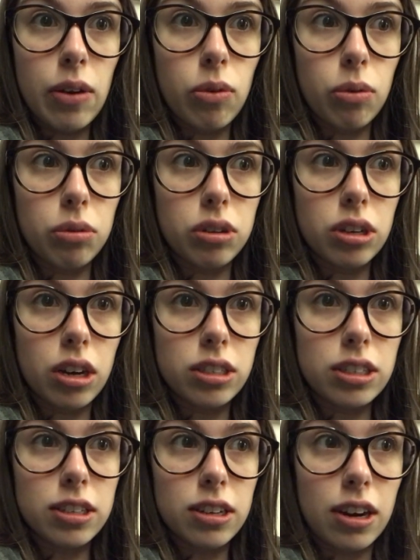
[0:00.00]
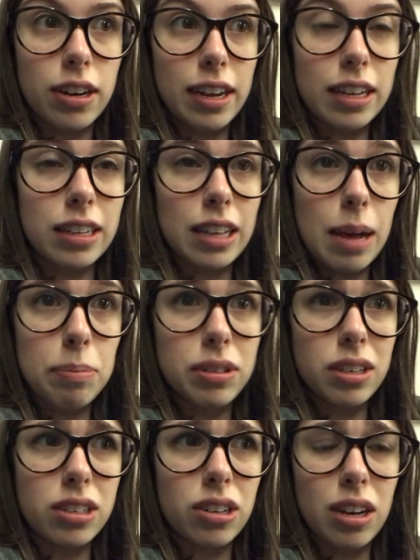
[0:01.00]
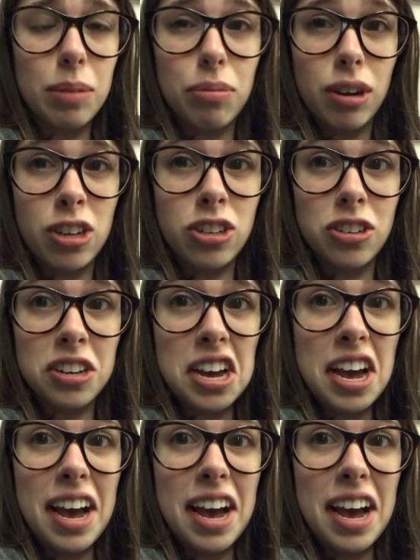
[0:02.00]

all the tasks done, and the labs are time pressured